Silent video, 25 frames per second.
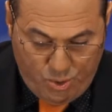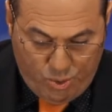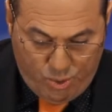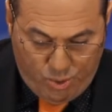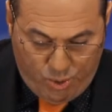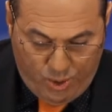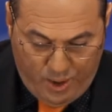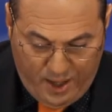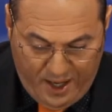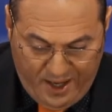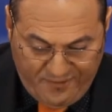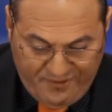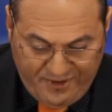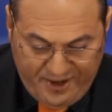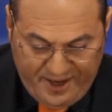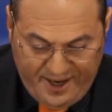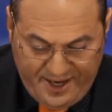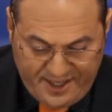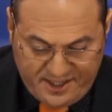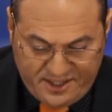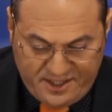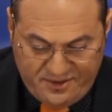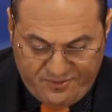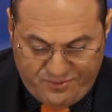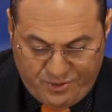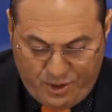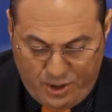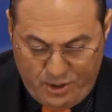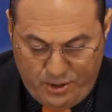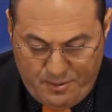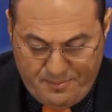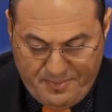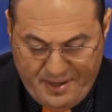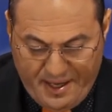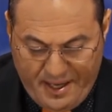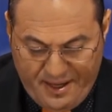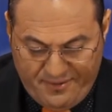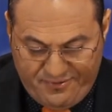or other active role
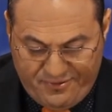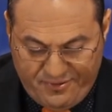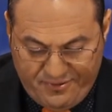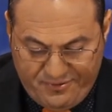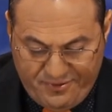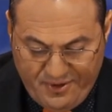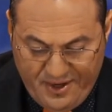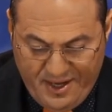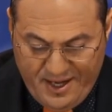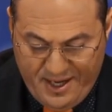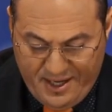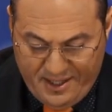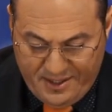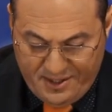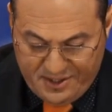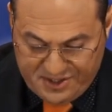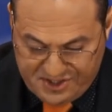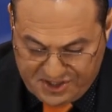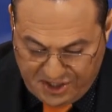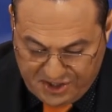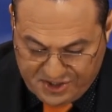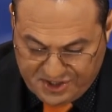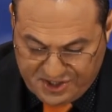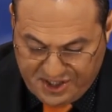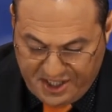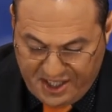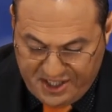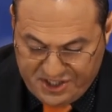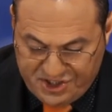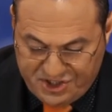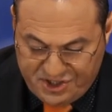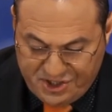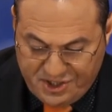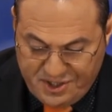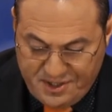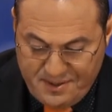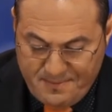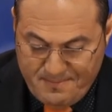on behalf of an
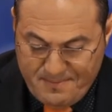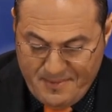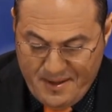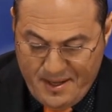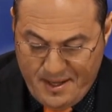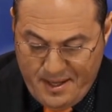association,